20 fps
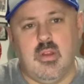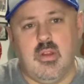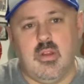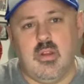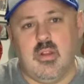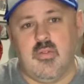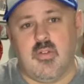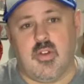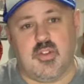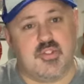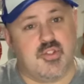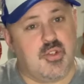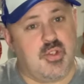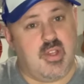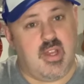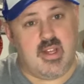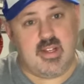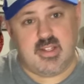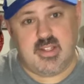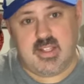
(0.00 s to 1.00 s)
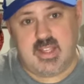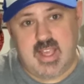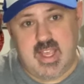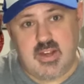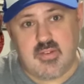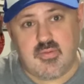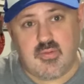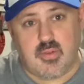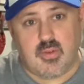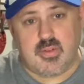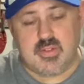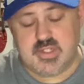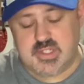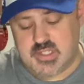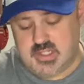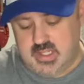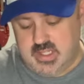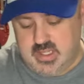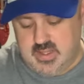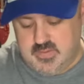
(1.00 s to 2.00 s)
They've also got gatefold
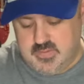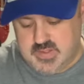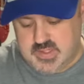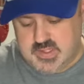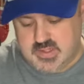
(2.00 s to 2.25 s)
sleeves.